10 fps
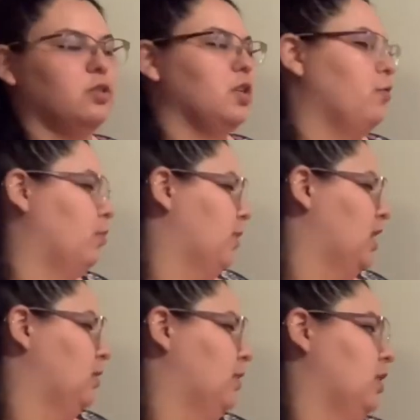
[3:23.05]
Knee
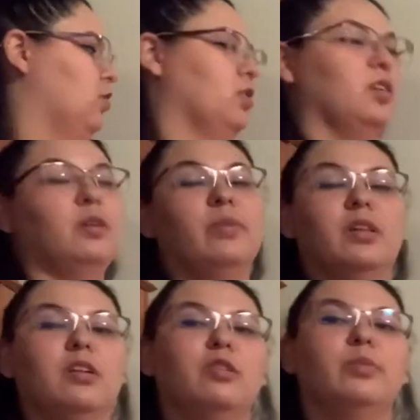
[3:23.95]
replacement is just going to be a
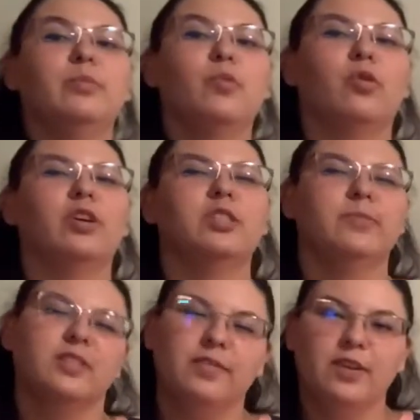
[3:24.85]
little bit more
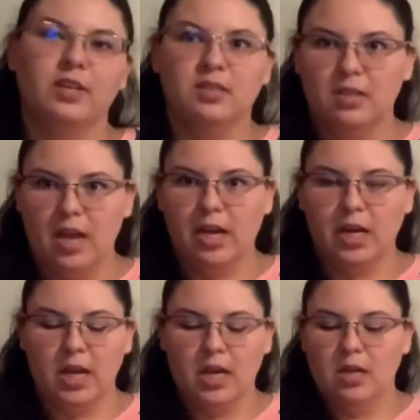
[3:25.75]
specific to the
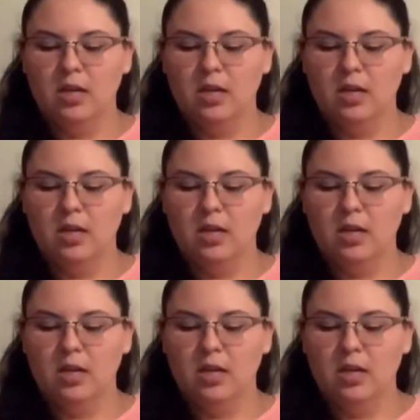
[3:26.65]
area.